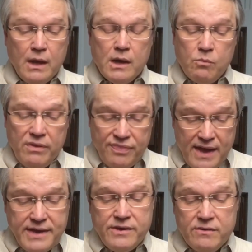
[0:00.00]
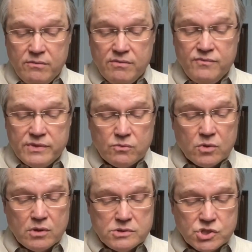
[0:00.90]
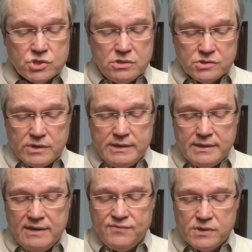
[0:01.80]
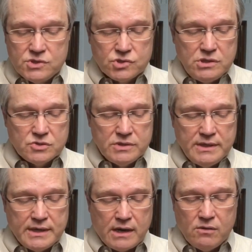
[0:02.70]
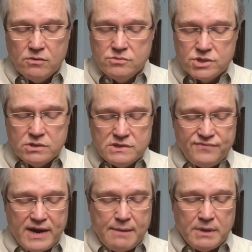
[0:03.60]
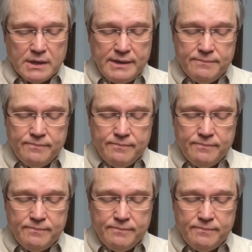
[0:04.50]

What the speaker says: We thank you for the world's children and for the children in our own church family.